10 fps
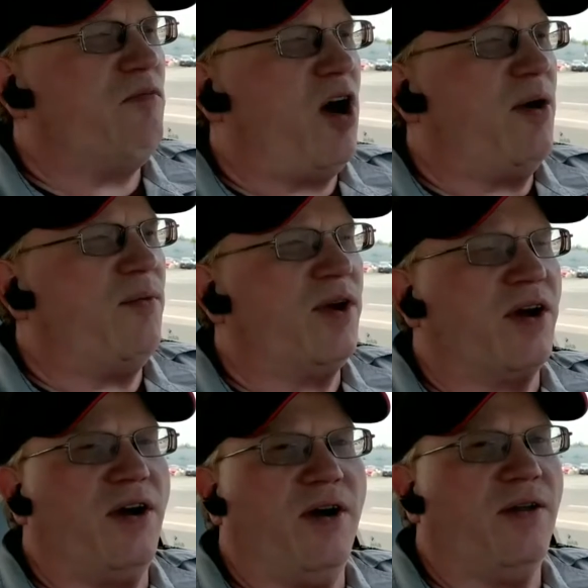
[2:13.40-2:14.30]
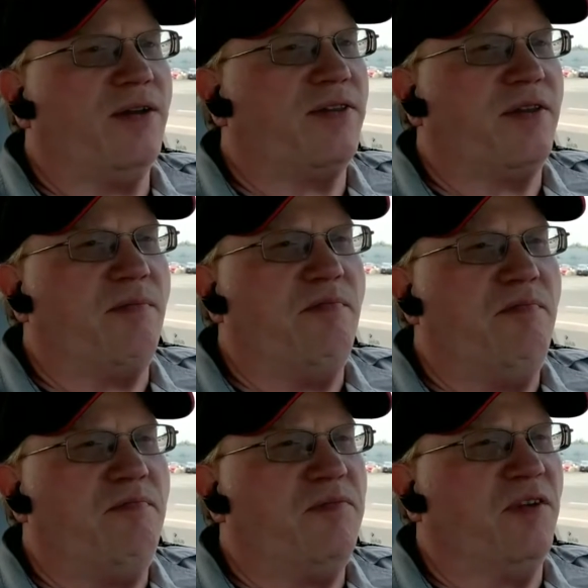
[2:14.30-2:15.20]
I want to call it the
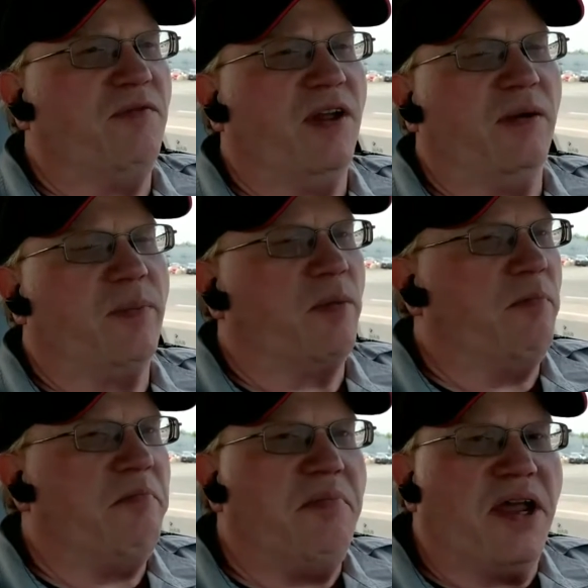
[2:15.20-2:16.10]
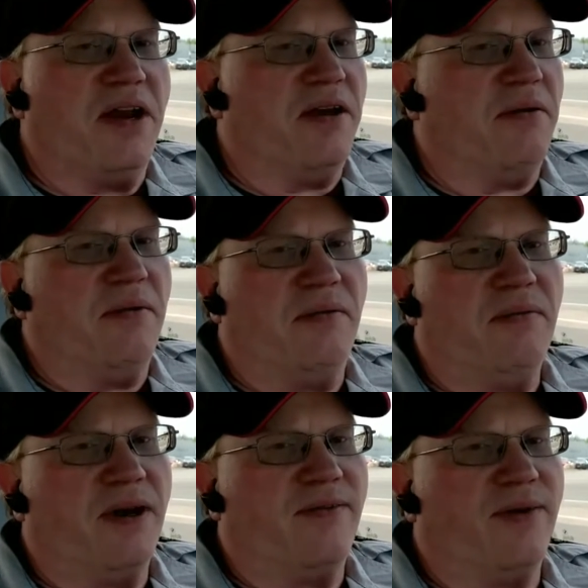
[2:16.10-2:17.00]
developer beta,
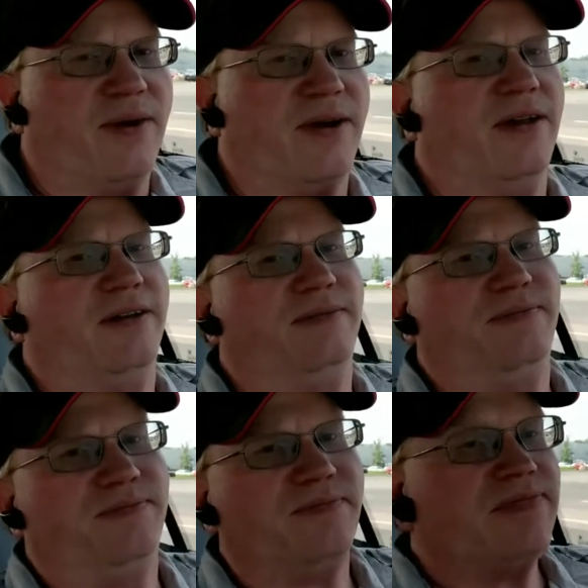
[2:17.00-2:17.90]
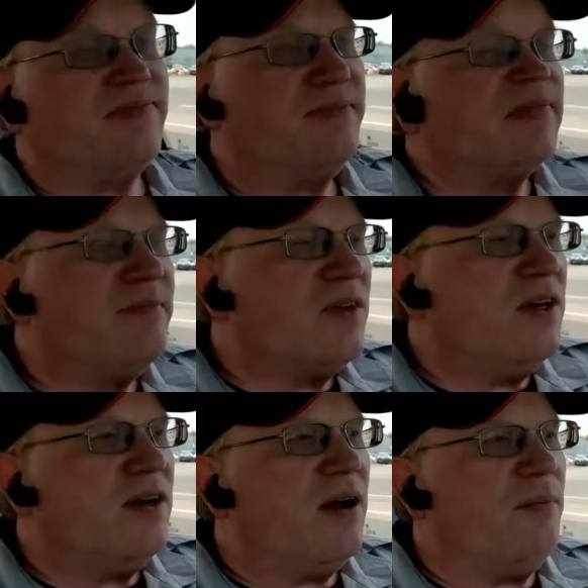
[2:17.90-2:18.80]
whatever you want to call
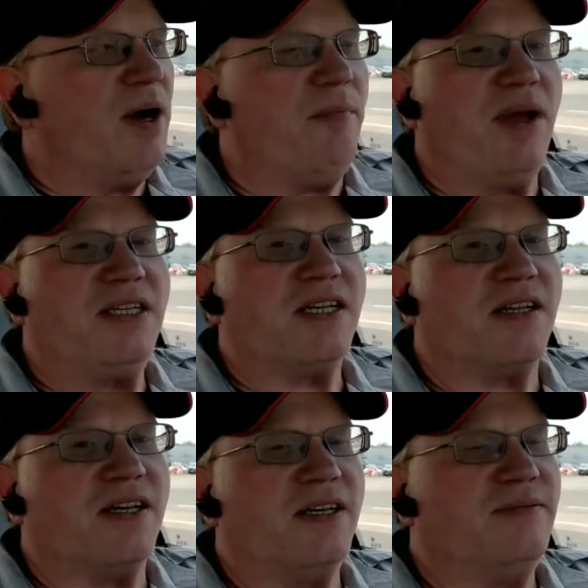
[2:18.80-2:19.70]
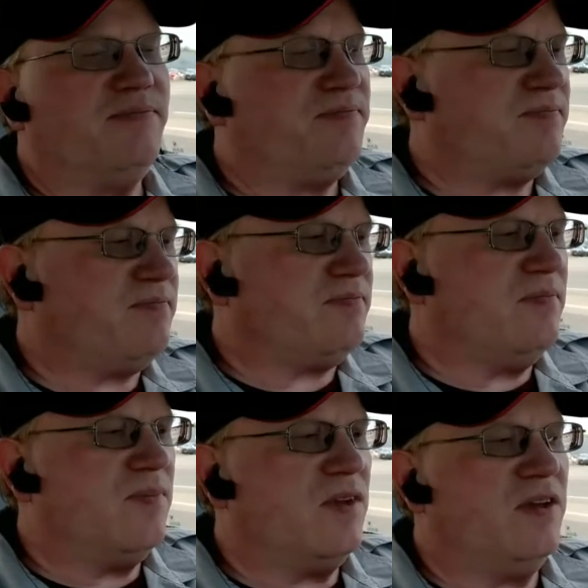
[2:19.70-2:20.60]
it. But basically,
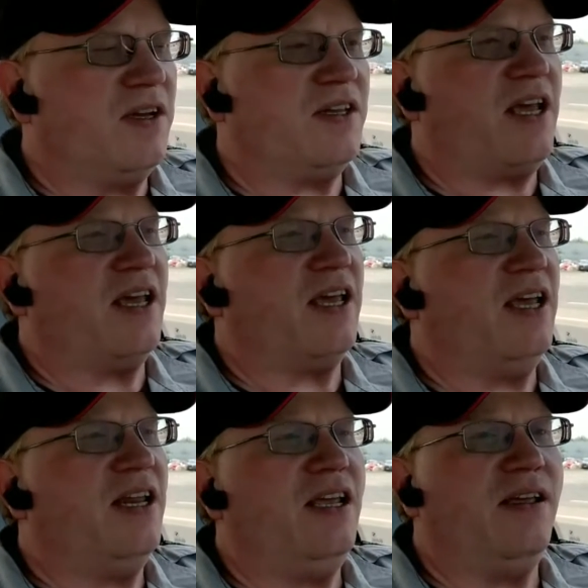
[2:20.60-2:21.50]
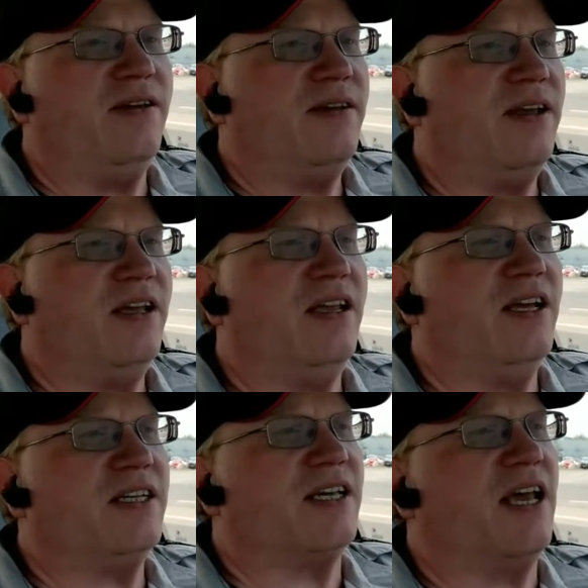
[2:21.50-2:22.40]
you could take any
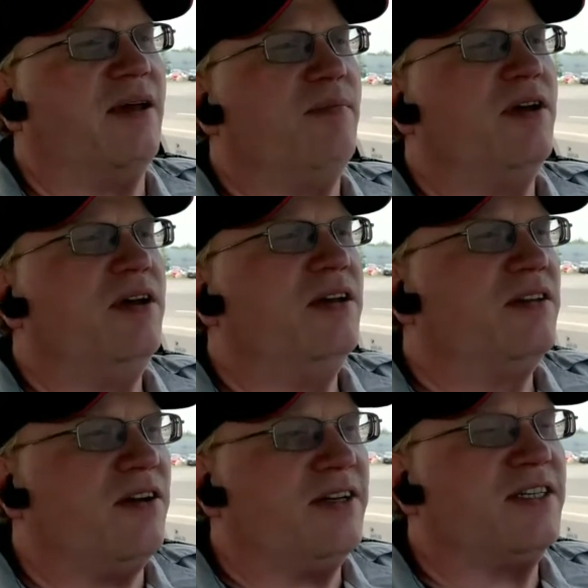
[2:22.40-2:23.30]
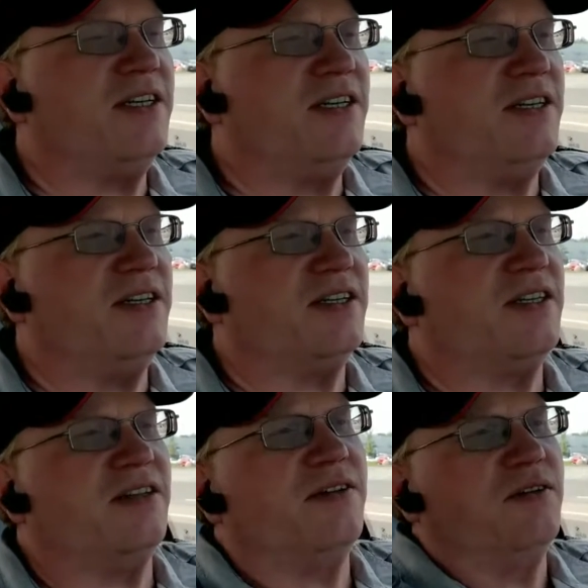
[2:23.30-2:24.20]
NES game, toss it into
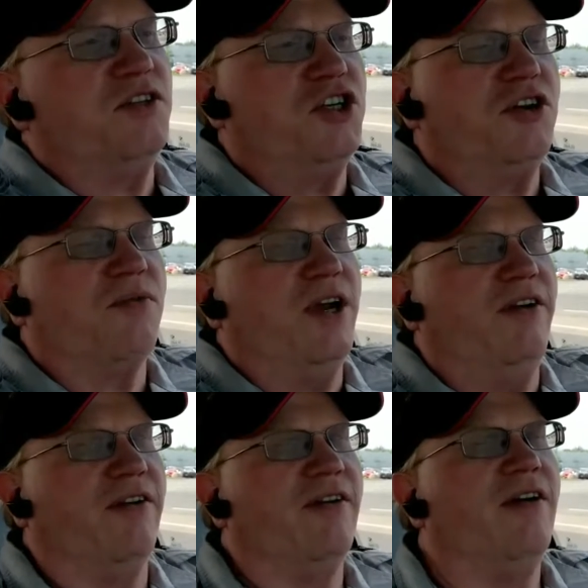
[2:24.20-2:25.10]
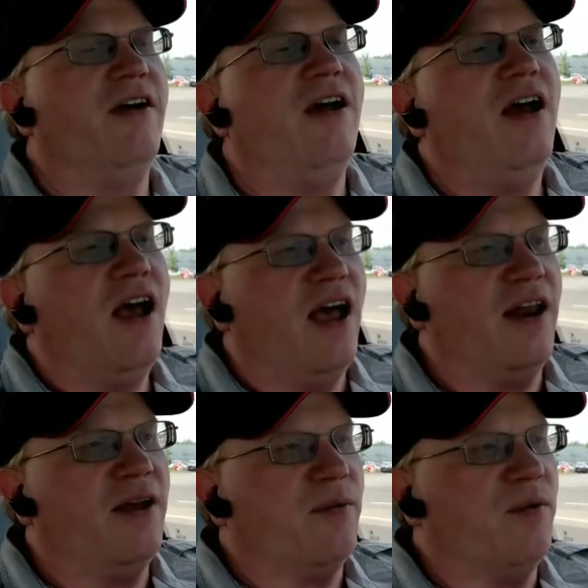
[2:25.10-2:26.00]
this little generator, and
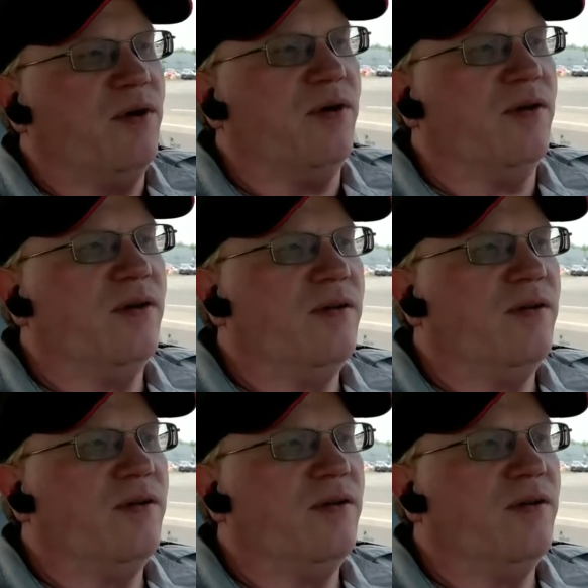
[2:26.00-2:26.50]
it will,